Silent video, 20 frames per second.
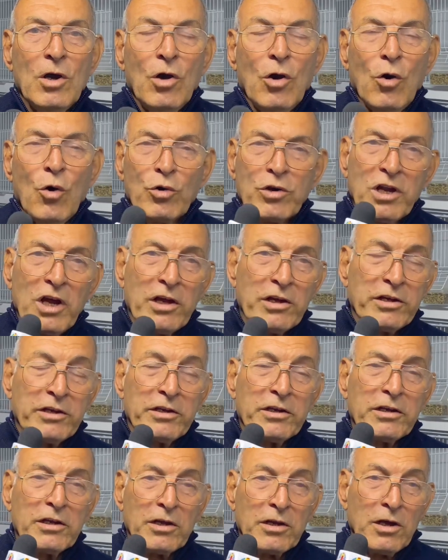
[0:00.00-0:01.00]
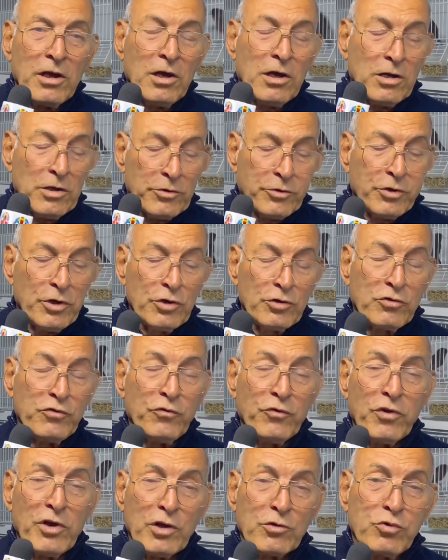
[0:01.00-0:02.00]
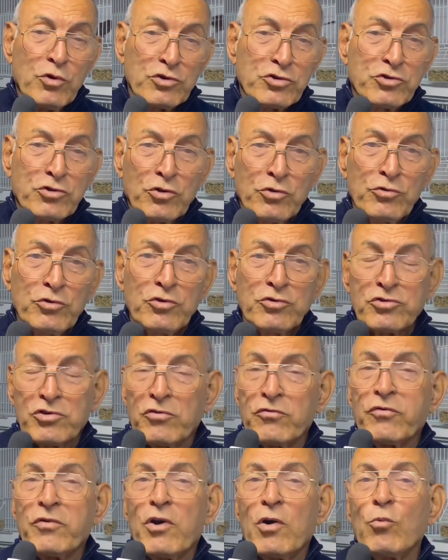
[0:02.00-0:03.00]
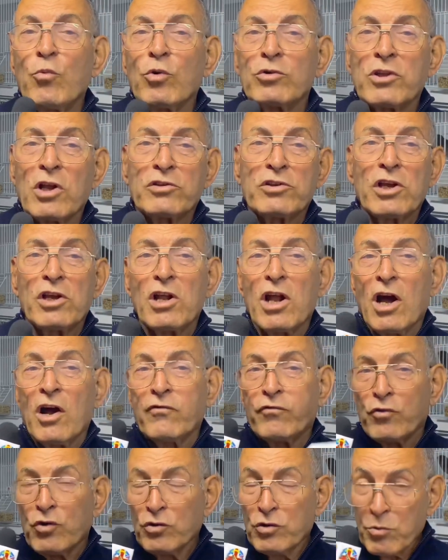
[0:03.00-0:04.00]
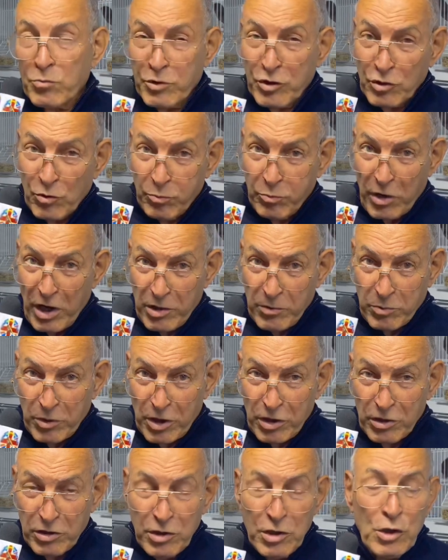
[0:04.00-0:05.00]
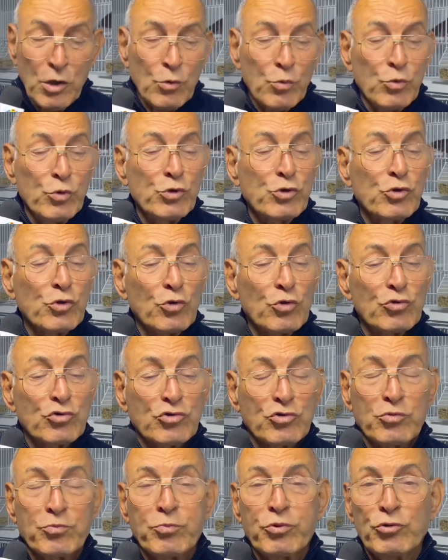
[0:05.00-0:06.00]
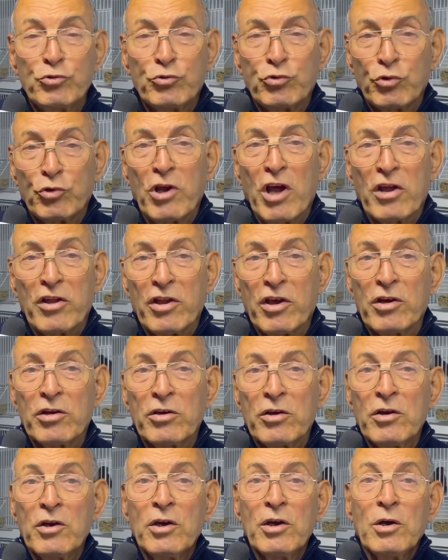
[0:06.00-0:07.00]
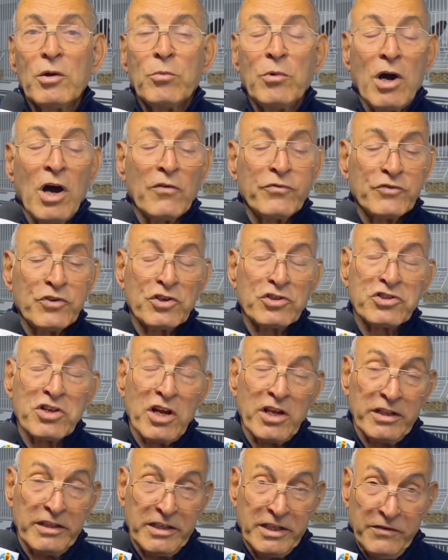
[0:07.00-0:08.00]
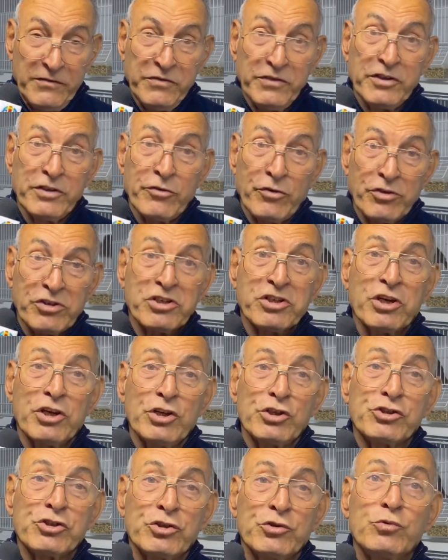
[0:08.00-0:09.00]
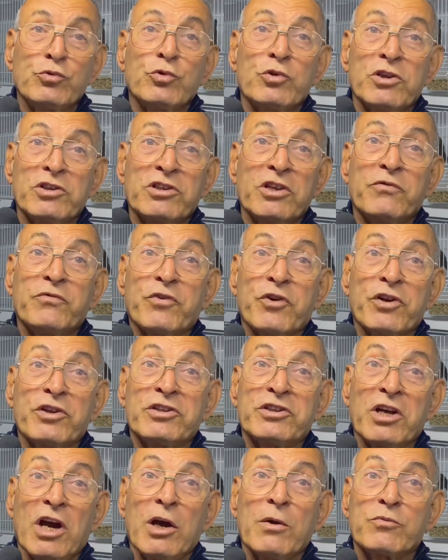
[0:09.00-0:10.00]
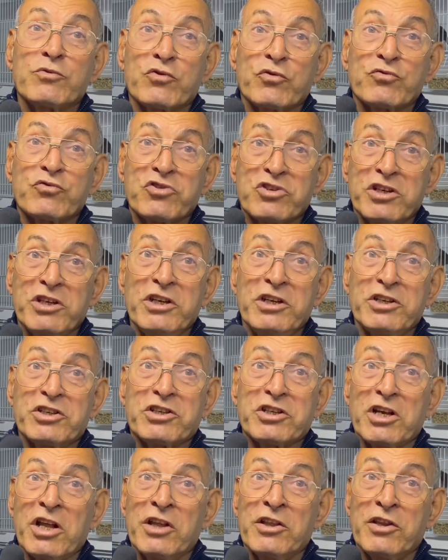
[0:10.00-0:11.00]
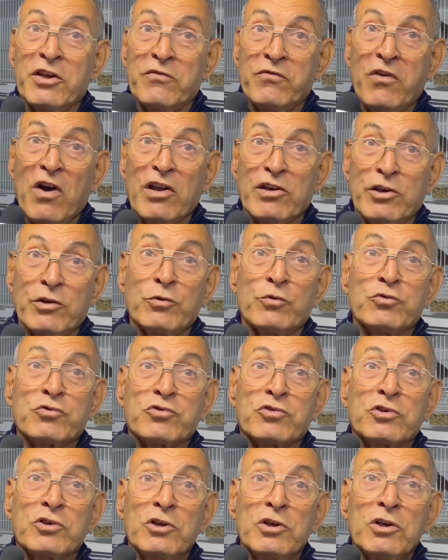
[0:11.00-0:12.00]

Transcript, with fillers: Okay, uh, thank you for that question. what I did, I've got a bit of paper which was put together after scientific research into the different types of seeds and the values,